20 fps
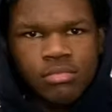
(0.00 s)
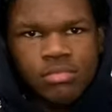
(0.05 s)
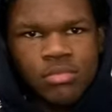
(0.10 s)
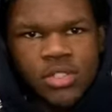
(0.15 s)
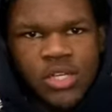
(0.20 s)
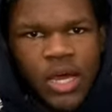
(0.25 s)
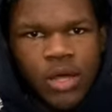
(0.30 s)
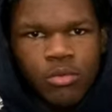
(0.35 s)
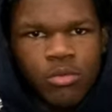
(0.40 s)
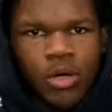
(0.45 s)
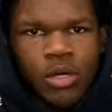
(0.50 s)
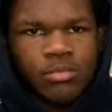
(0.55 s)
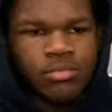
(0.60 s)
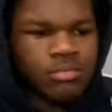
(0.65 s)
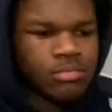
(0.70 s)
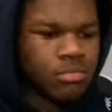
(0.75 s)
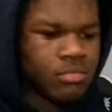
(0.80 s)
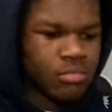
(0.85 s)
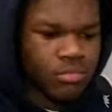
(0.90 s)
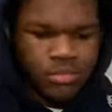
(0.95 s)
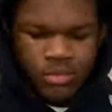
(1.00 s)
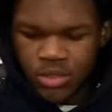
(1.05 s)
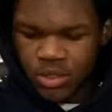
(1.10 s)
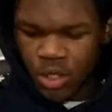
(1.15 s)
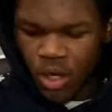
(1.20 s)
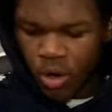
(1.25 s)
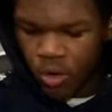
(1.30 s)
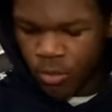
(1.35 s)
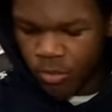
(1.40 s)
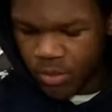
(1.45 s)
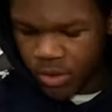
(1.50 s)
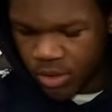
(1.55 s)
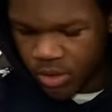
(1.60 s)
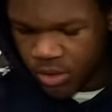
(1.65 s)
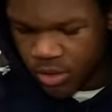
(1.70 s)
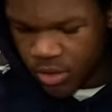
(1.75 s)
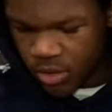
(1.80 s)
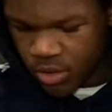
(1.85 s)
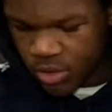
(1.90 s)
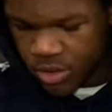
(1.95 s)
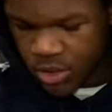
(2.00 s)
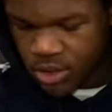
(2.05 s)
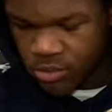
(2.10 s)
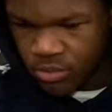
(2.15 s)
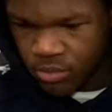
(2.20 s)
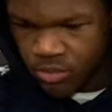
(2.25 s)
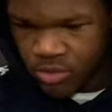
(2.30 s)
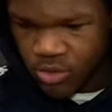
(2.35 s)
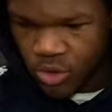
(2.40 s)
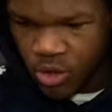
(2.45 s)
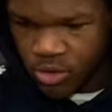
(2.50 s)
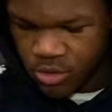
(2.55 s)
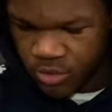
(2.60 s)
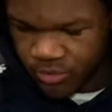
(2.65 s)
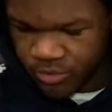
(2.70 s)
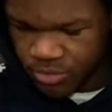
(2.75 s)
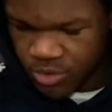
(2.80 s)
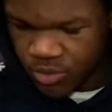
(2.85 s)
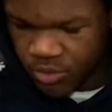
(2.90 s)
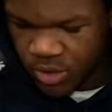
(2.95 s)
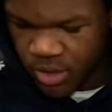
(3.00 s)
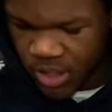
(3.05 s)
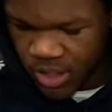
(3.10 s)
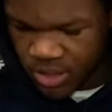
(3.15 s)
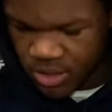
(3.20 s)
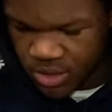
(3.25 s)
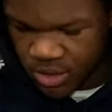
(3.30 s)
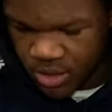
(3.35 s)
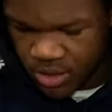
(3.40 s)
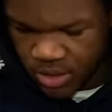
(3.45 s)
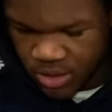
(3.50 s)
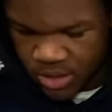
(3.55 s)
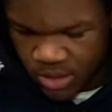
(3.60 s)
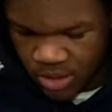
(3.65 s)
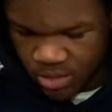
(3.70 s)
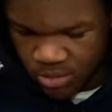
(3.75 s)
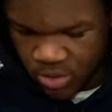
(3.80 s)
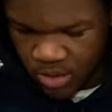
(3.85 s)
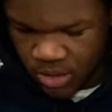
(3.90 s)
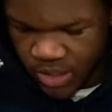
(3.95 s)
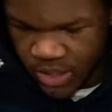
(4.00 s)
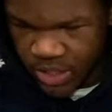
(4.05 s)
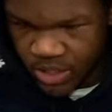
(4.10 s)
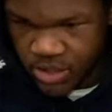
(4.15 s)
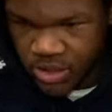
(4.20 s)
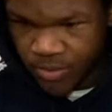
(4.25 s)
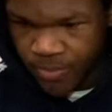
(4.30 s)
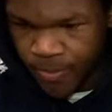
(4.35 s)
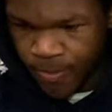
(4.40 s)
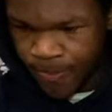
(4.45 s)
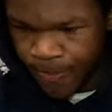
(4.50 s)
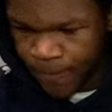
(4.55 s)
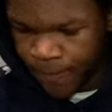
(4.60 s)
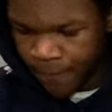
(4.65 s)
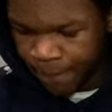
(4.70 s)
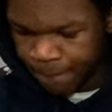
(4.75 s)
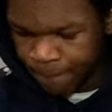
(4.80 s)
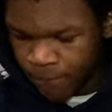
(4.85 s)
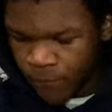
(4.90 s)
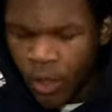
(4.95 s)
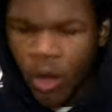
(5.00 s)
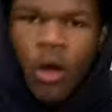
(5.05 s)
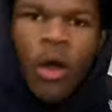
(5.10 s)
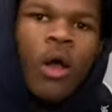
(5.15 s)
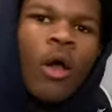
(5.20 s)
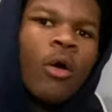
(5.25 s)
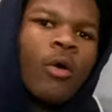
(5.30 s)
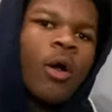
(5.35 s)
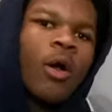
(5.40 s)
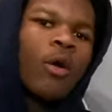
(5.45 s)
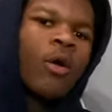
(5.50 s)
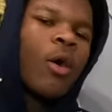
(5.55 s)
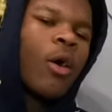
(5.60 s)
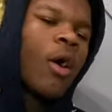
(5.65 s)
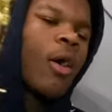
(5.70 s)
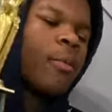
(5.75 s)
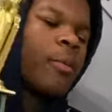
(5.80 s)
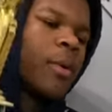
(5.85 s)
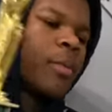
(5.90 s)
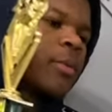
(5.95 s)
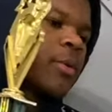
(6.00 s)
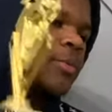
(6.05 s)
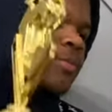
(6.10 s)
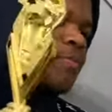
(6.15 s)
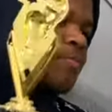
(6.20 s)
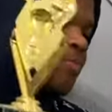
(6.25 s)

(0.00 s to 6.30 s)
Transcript: Title gone, but this one was also from 2018, Team Glass. Oh, I remember.